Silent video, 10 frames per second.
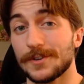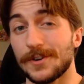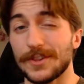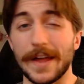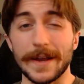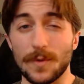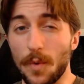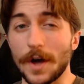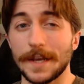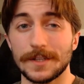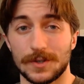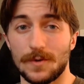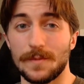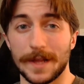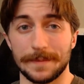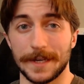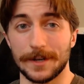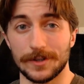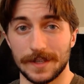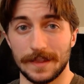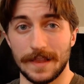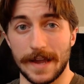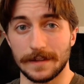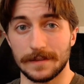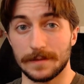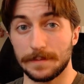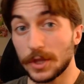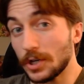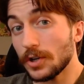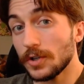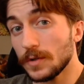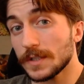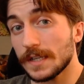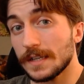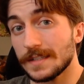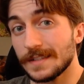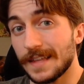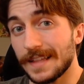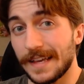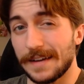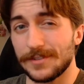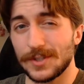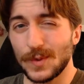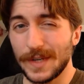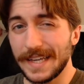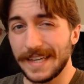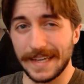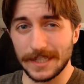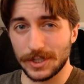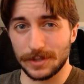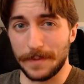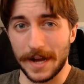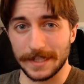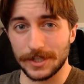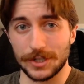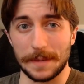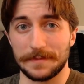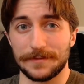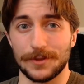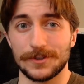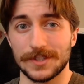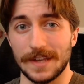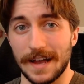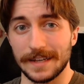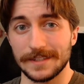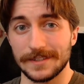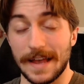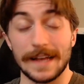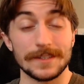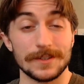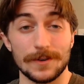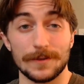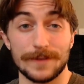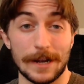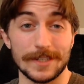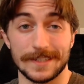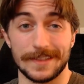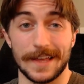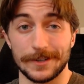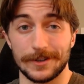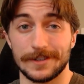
are like one to two millimeters in length. But the good news is, is that they have a unique-ish body shape for their size, as they're very slender.